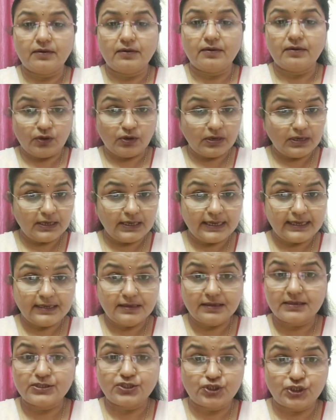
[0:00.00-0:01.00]
We all
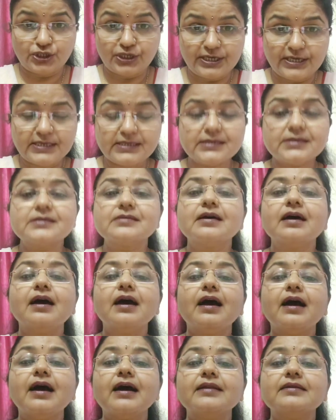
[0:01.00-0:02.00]
like cheese
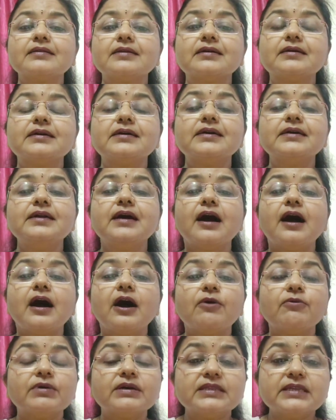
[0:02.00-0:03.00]
and curd.
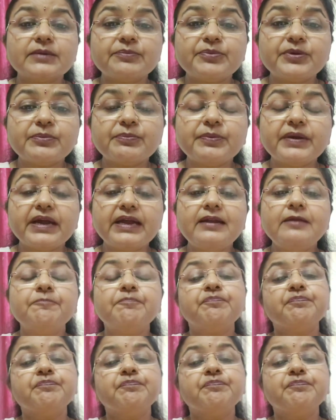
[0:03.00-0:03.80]
How are they prepared?